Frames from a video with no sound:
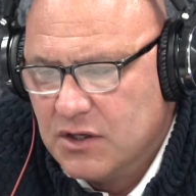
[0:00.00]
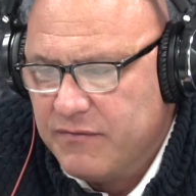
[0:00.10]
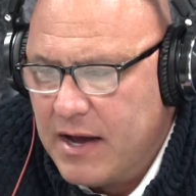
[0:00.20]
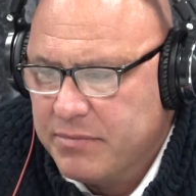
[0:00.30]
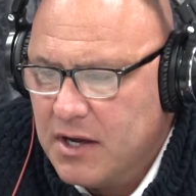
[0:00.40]
so
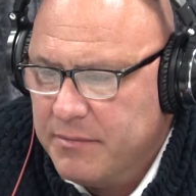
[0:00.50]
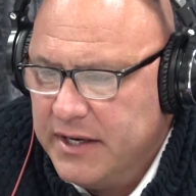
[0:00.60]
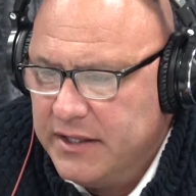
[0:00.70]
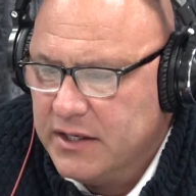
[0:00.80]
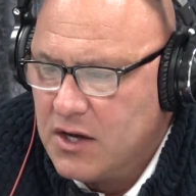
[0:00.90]
if I'm coming
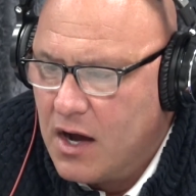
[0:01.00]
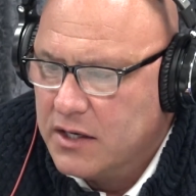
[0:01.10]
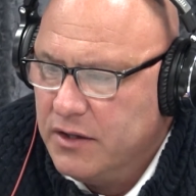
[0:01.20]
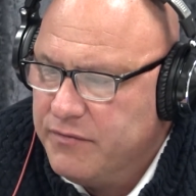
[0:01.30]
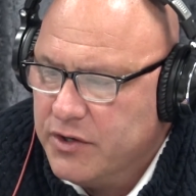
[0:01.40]
in to
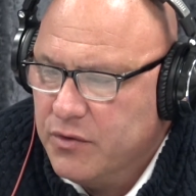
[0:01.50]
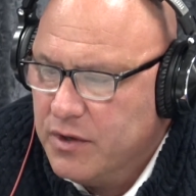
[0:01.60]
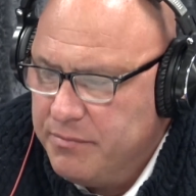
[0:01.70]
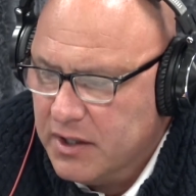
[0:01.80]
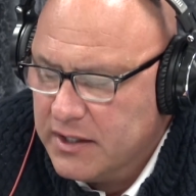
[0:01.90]
talk to you, if you're
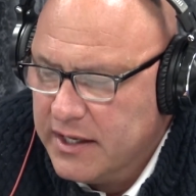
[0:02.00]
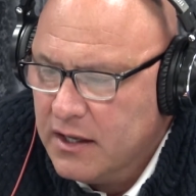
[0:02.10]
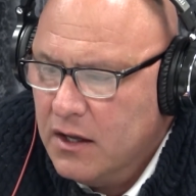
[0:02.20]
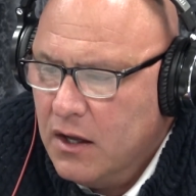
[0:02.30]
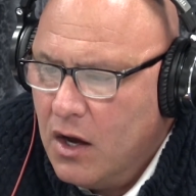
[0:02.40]
doing a building,
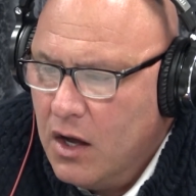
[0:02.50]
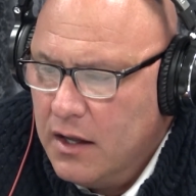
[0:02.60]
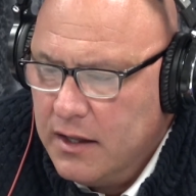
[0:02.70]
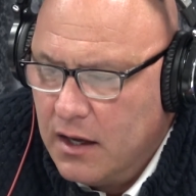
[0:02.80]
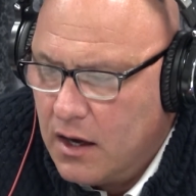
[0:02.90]

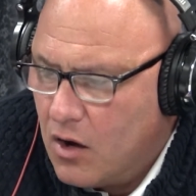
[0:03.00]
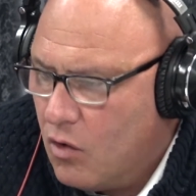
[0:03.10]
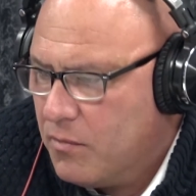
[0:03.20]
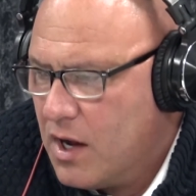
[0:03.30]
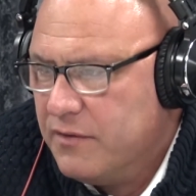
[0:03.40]
a
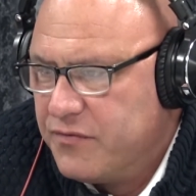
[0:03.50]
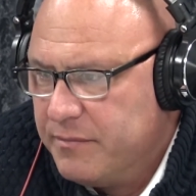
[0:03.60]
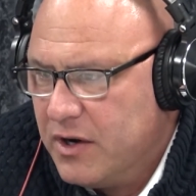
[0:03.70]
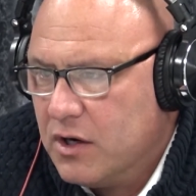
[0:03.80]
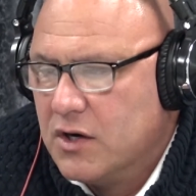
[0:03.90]
home run for
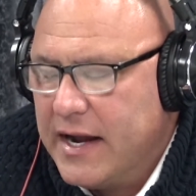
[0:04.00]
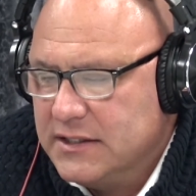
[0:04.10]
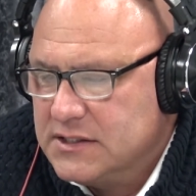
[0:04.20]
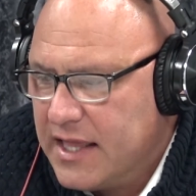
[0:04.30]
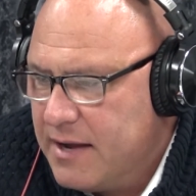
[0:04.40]
me or a
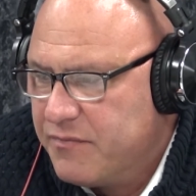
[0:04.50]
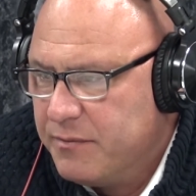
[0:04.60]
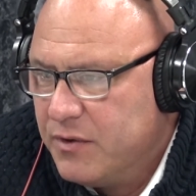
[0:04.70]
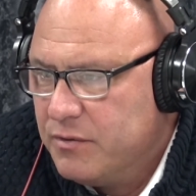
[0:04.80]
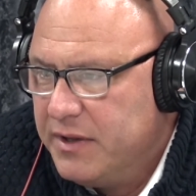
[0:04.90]
grand slam for
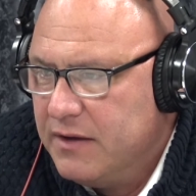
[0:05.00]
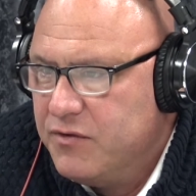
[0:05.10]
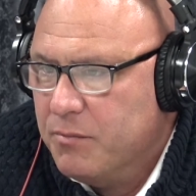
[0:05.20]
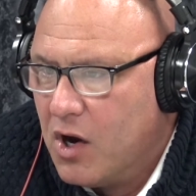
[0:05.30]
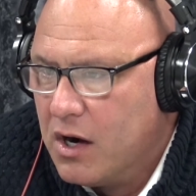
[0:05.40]
me would be
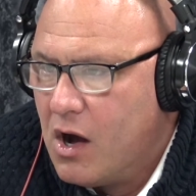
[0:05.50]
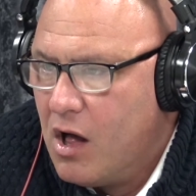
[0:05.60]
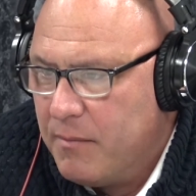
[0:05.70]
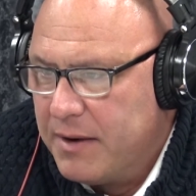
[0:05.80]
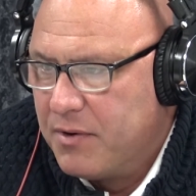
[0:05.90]
if you bought
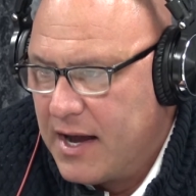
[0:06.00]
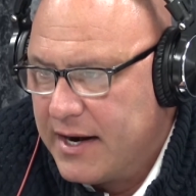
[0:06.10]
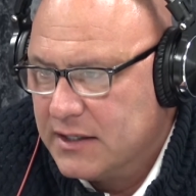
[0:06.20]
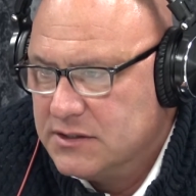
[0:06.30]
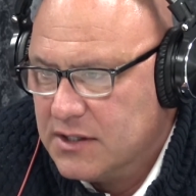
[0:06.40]
all my
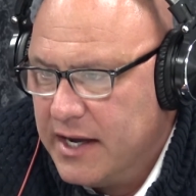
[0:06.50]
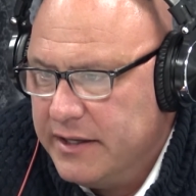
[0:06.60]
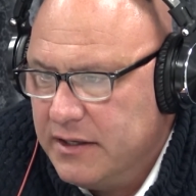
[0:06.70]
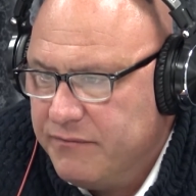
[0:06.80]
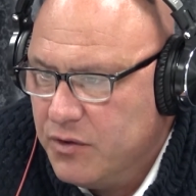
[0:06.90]
products,
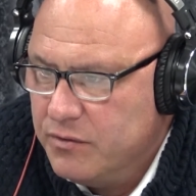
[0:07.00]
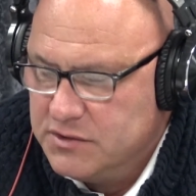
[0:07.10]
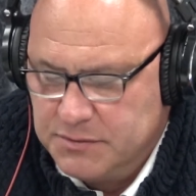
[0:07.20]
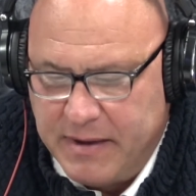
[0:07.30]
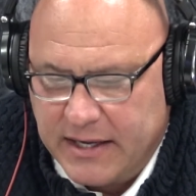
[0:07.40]
right? If you
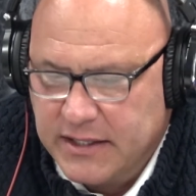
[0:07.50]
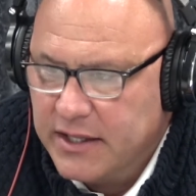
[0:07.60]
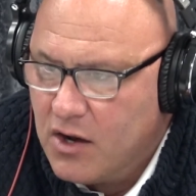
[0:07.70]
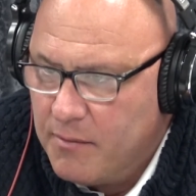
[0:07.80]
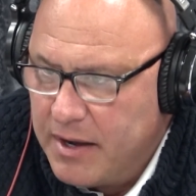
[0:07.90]
spec'd
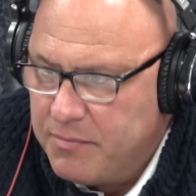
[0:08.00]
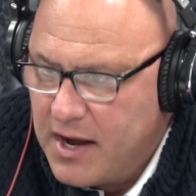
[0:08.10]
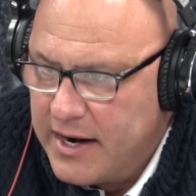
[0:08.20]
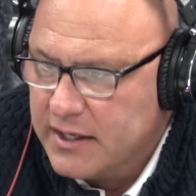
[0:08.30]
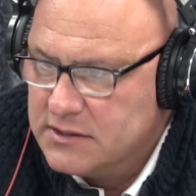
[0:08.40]
in all my
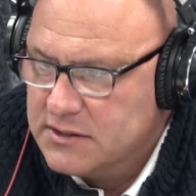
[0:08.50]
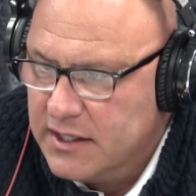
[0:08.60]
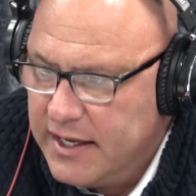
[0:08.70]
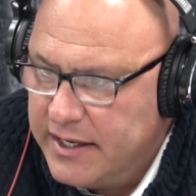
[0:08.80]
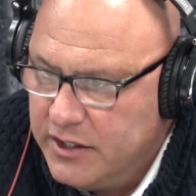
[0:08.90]
products
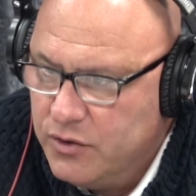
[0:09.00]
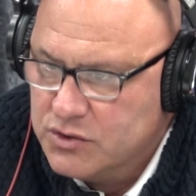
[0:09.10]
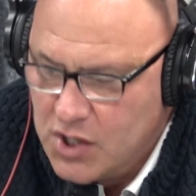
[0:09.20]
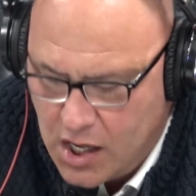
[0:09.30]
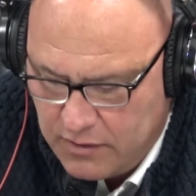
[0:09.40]
and
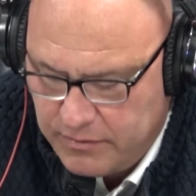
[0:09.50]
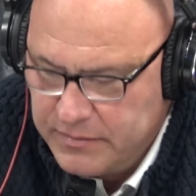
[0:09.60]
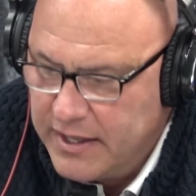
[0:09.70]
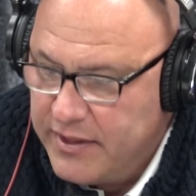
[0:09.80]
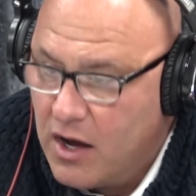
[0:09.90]
used all of them.
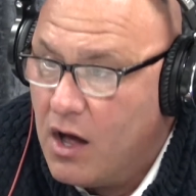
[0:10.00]
And